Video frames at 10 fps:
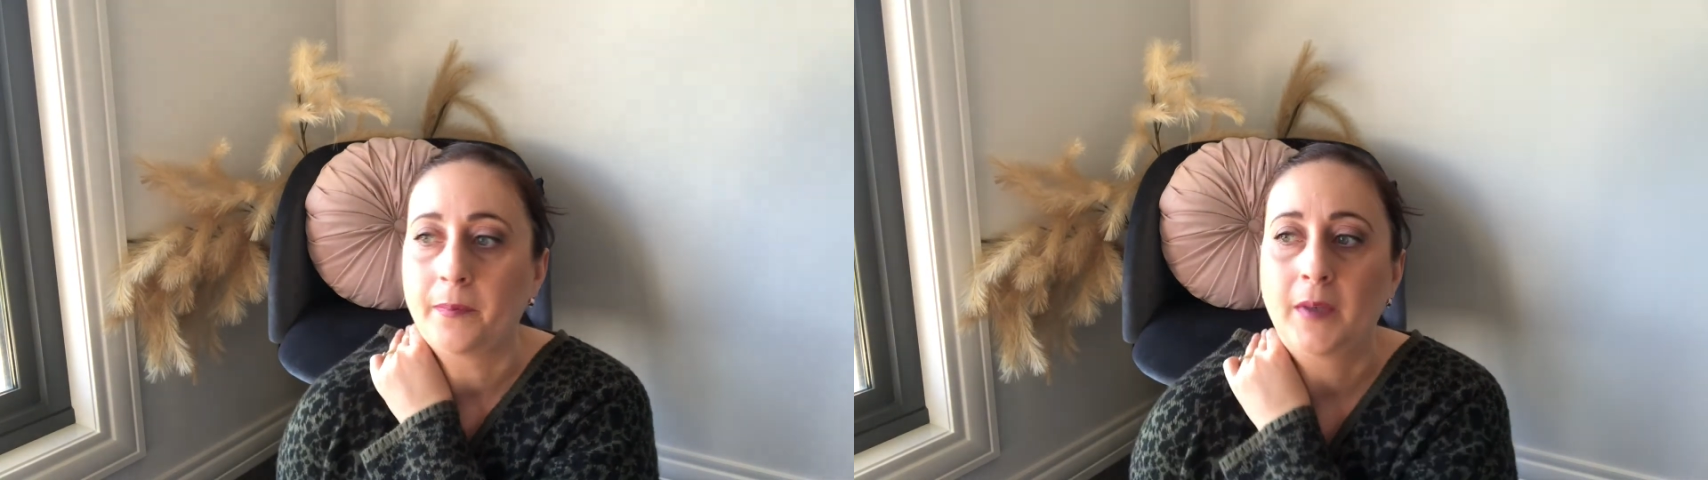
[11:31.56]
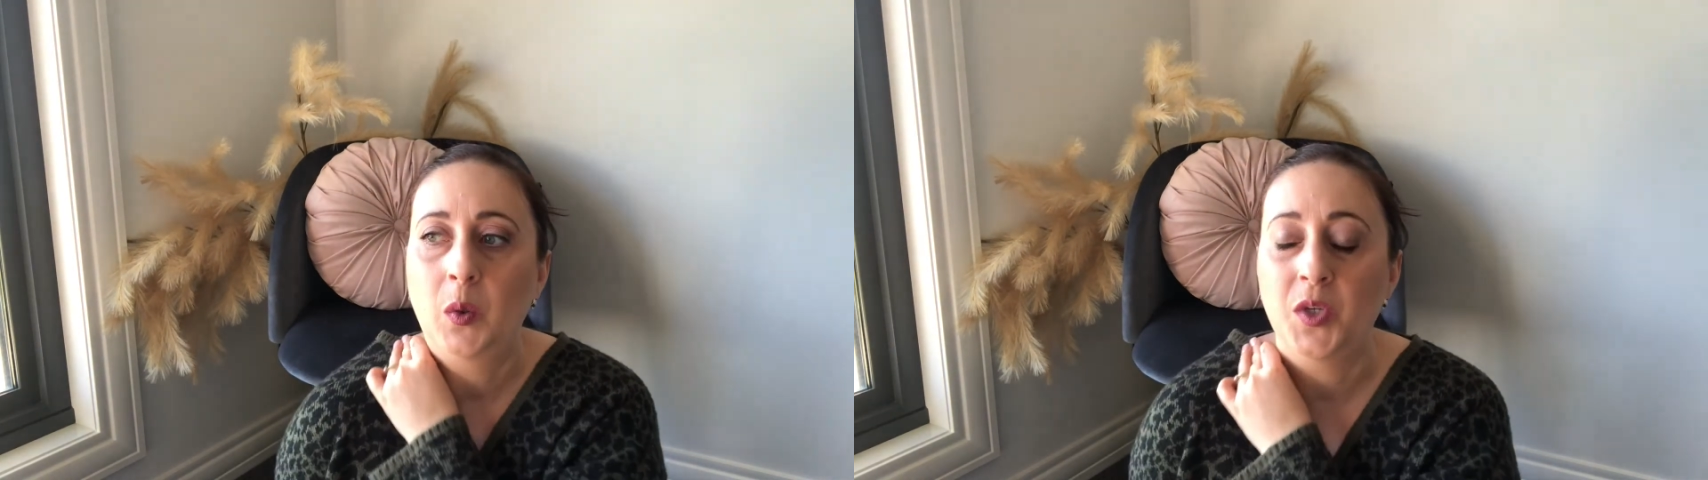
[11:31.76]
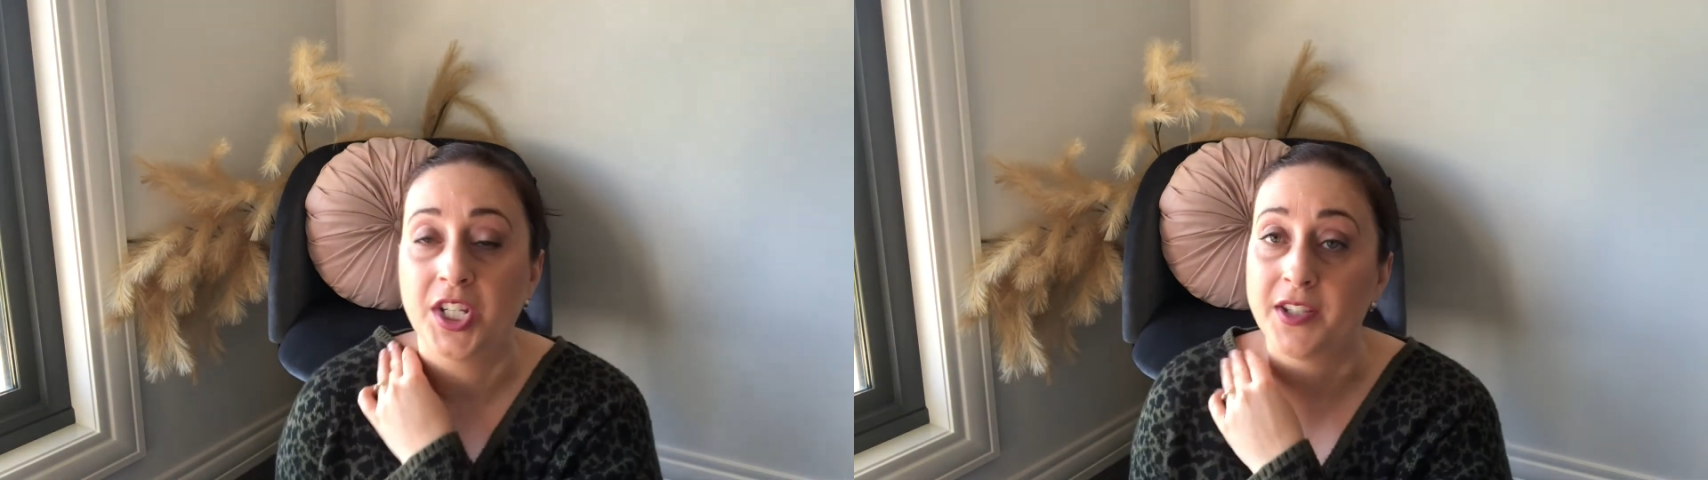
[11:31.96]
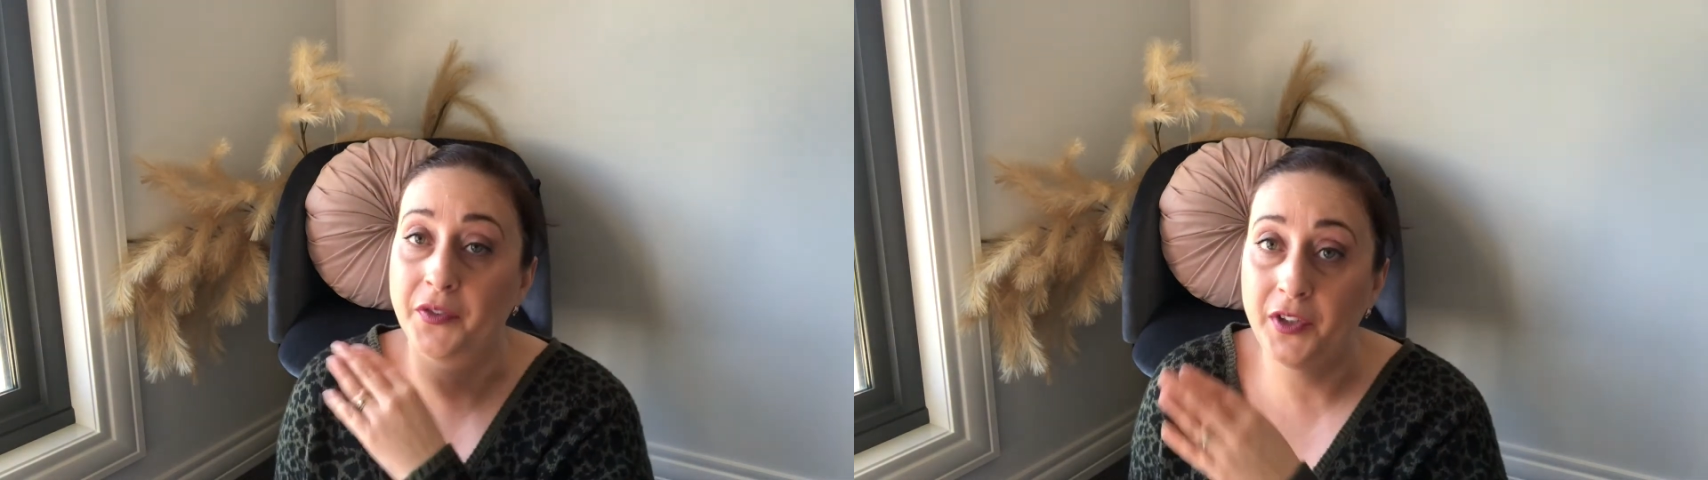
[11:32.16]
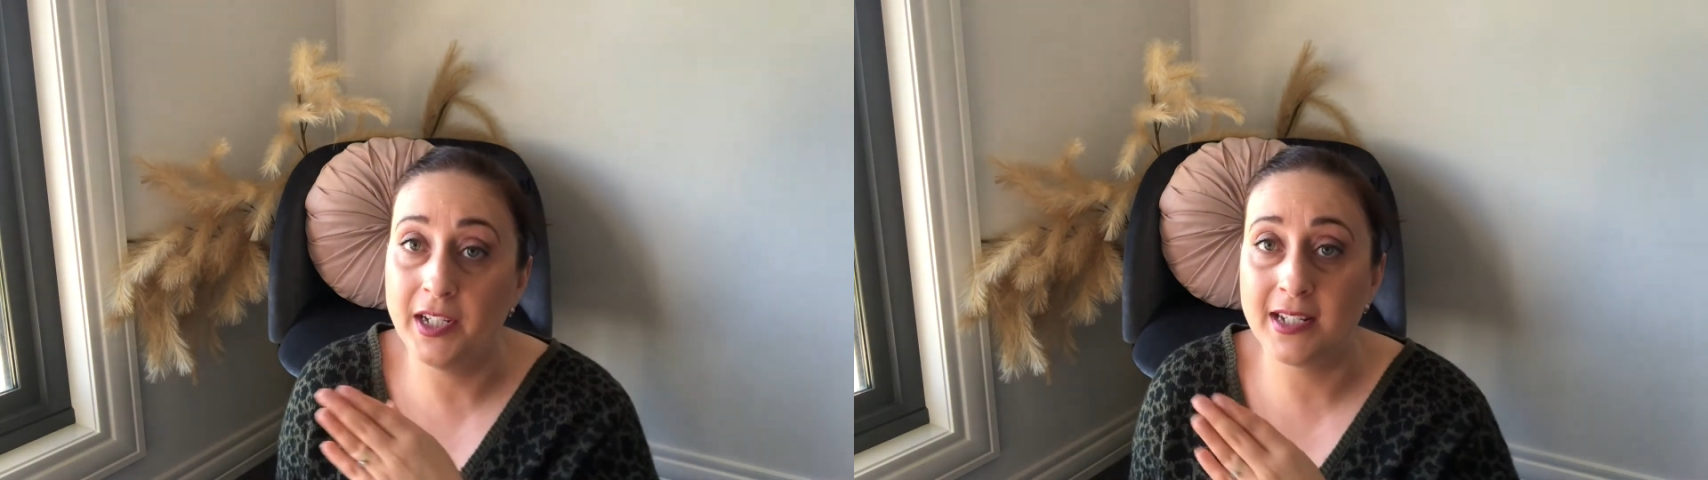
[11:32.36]
Which is a
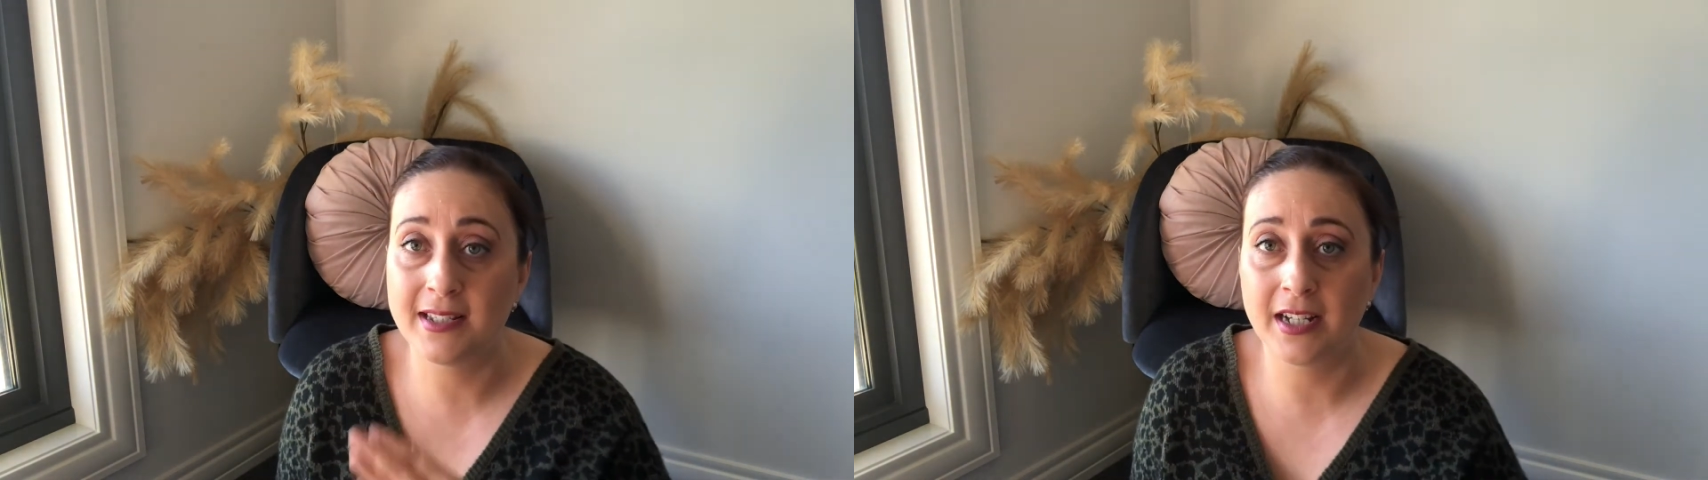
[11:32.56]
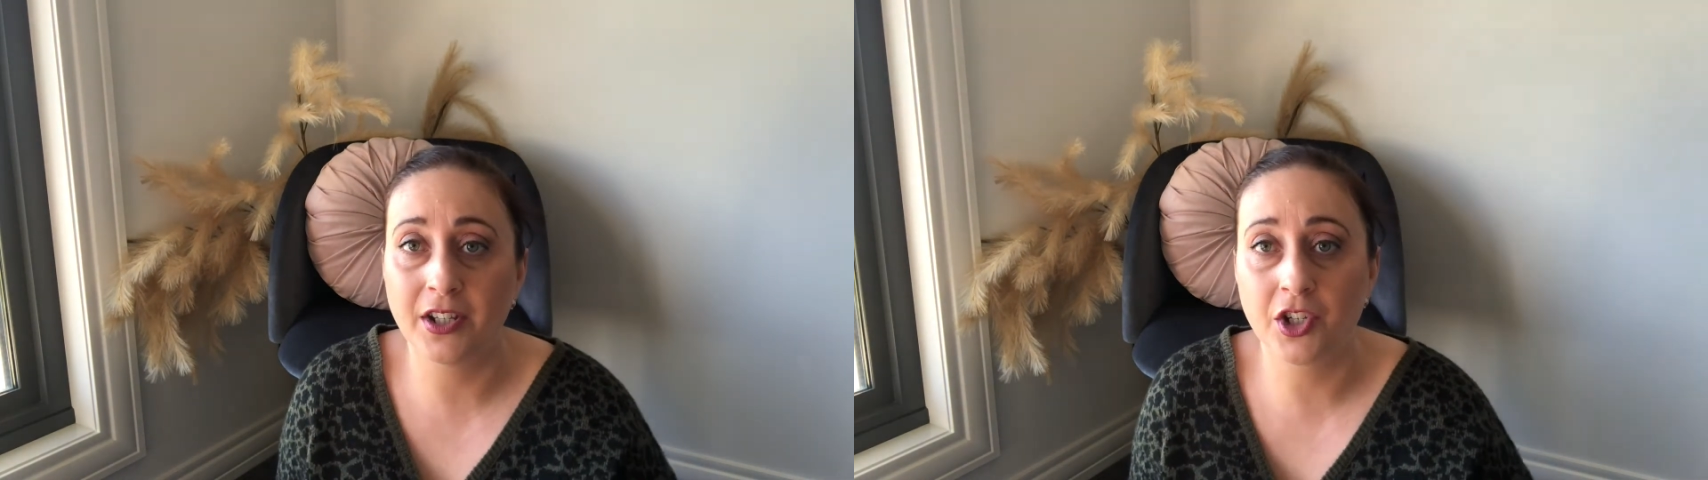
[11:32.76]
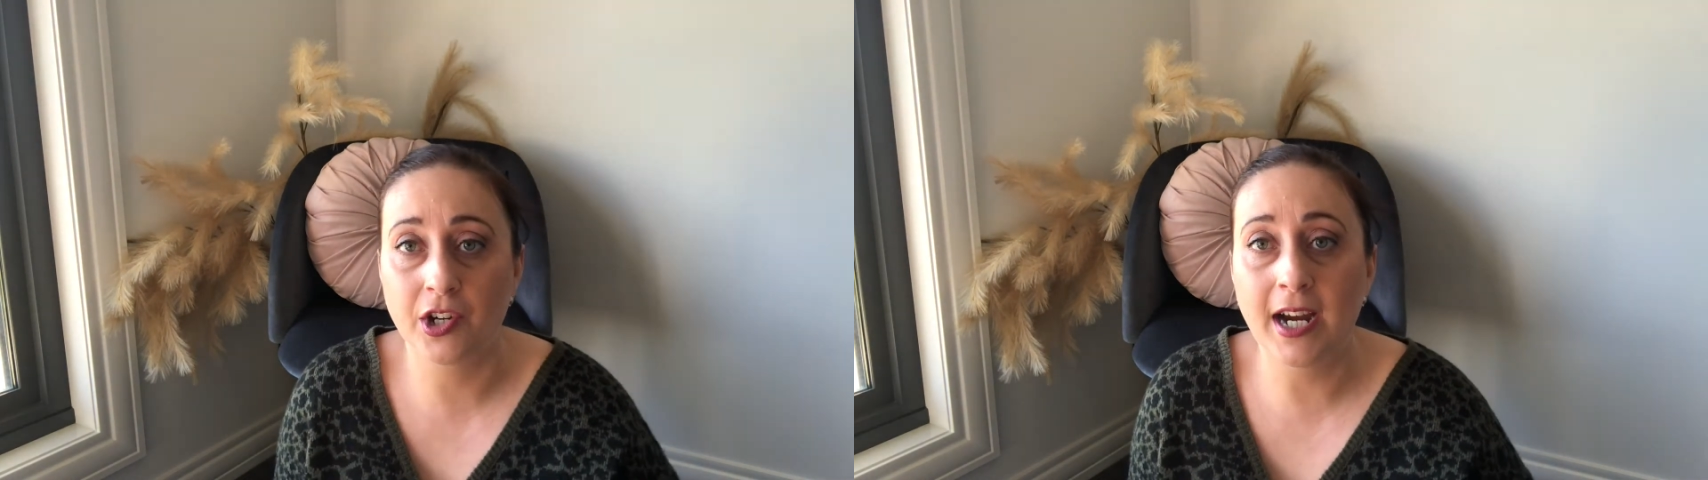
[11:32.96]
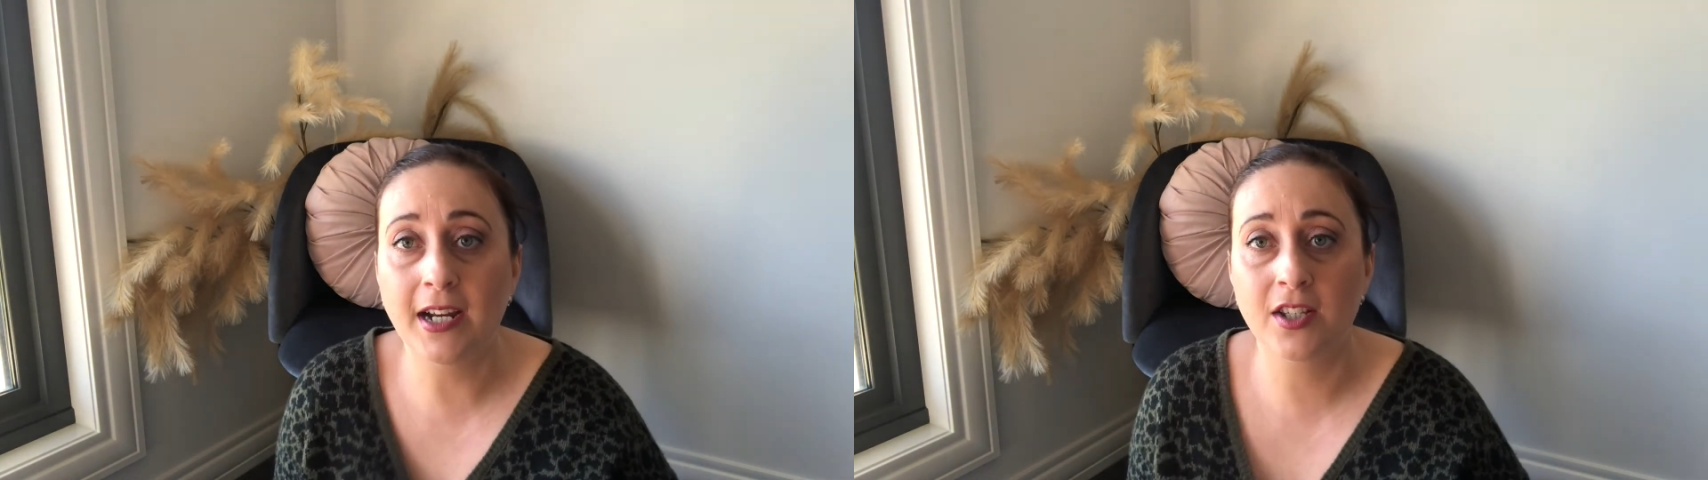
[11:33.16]
few years down the track.